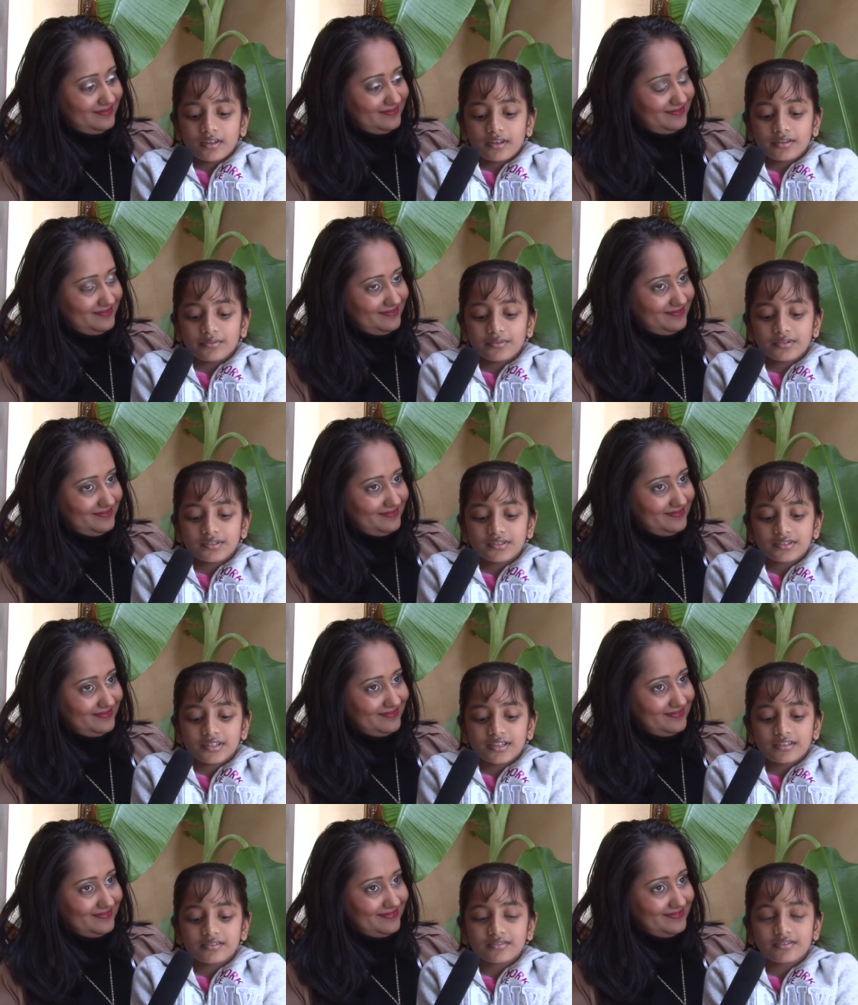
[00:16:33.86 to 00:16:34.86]
Speaker 1: I want to
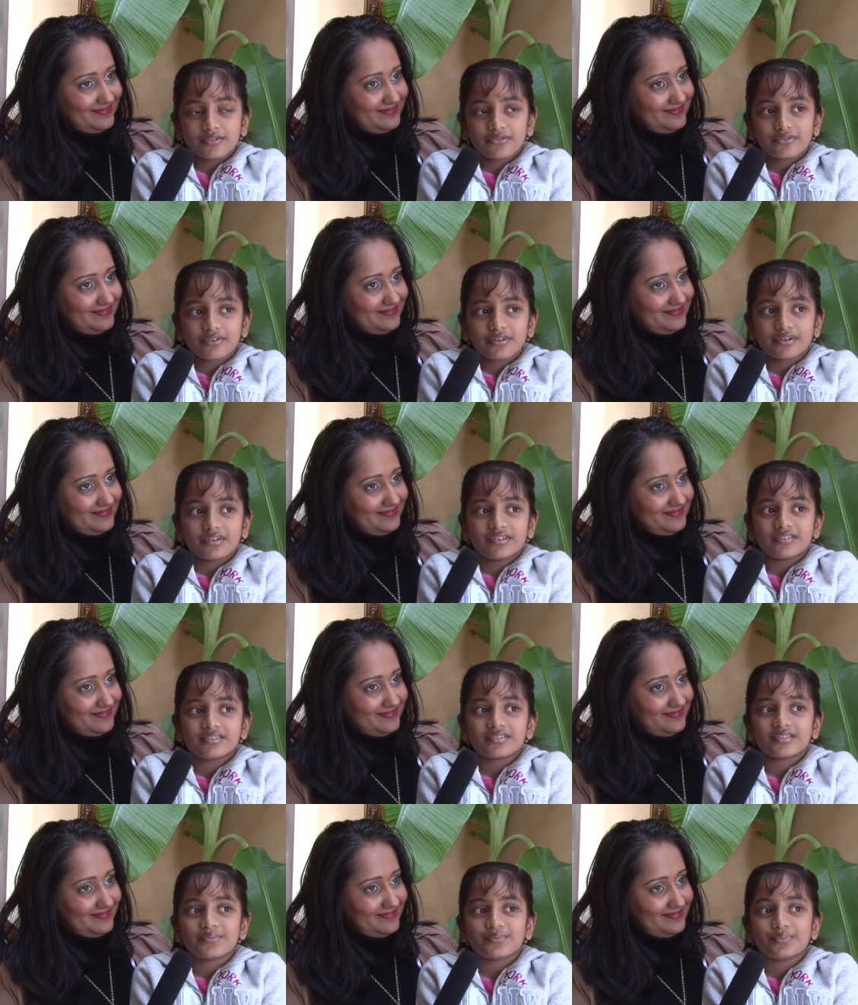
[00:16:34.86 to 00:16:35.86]
thank her for all the
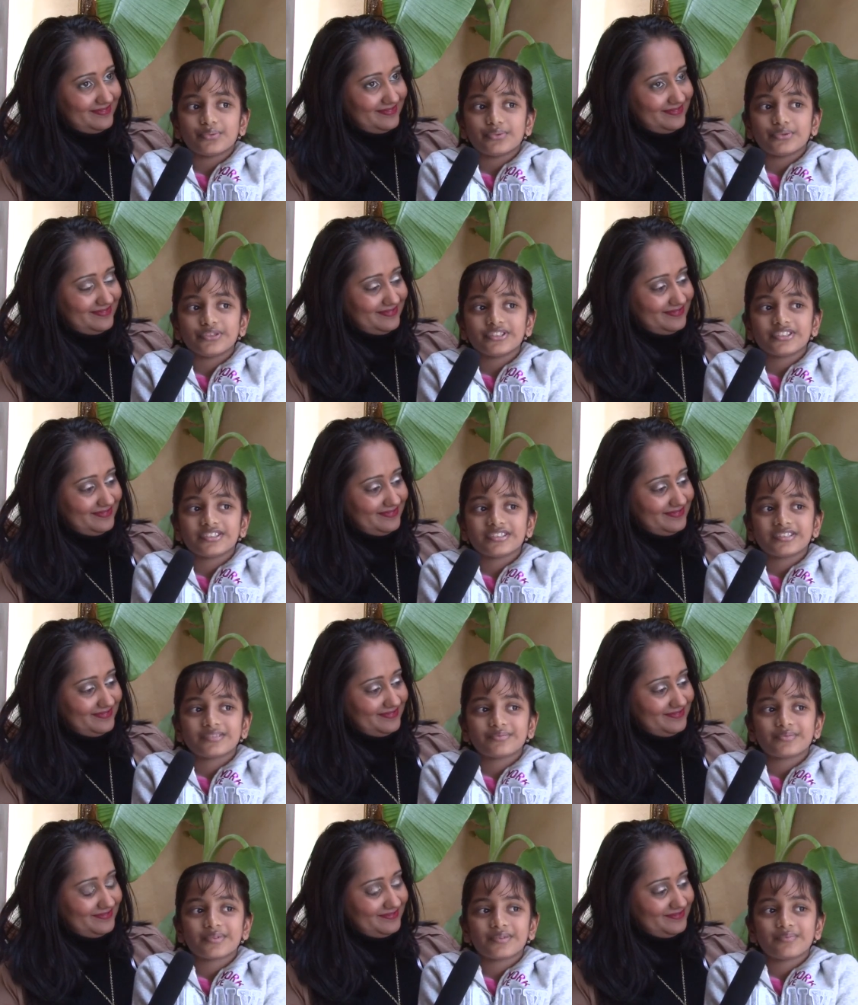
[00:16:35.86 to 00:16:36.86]
support,
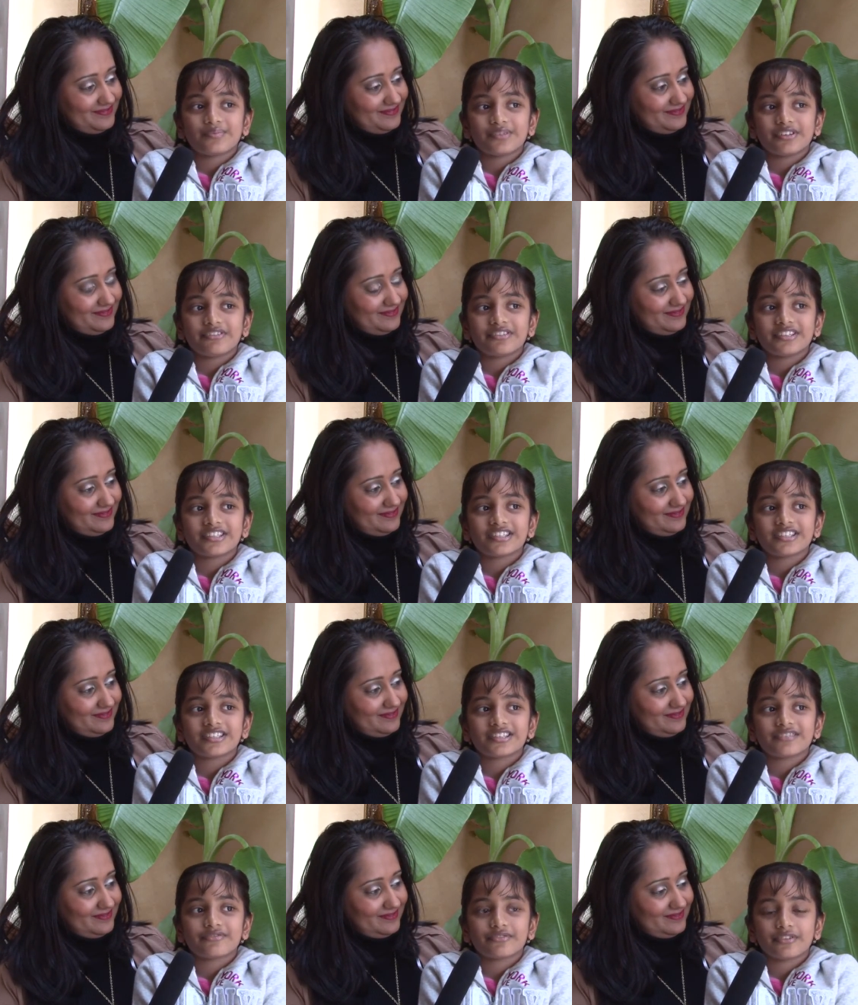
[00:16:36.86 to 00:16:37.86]
my parents,
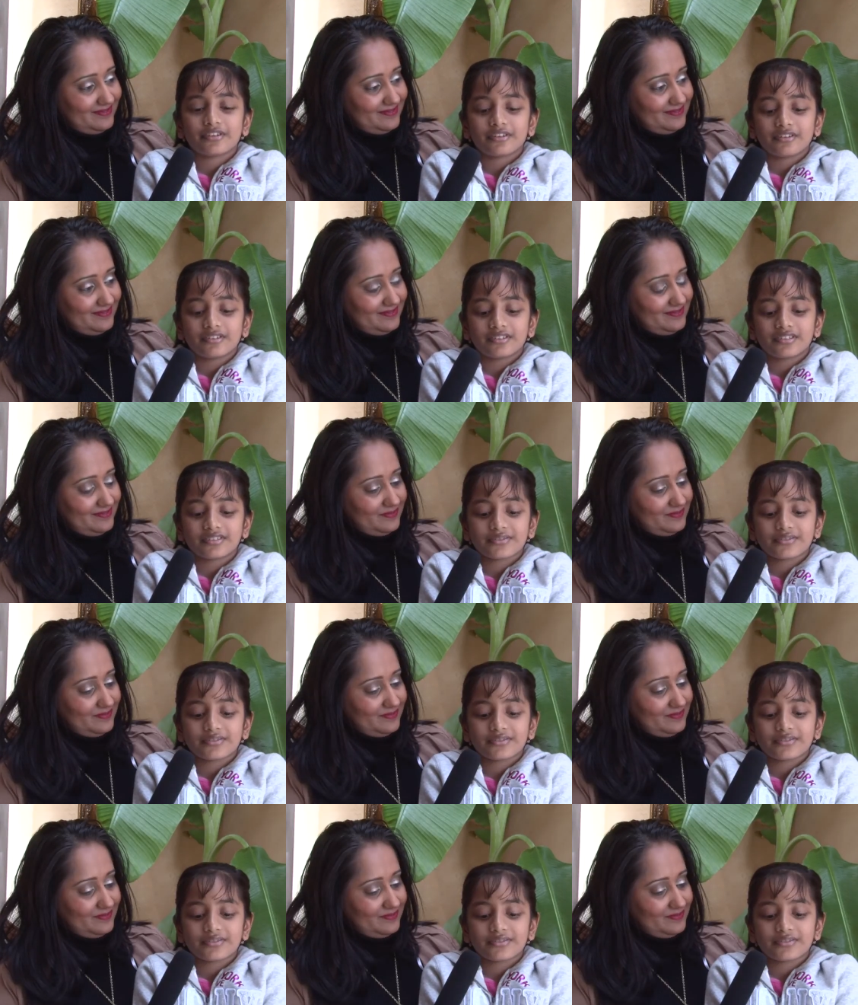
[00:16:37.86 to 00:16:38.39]
for all the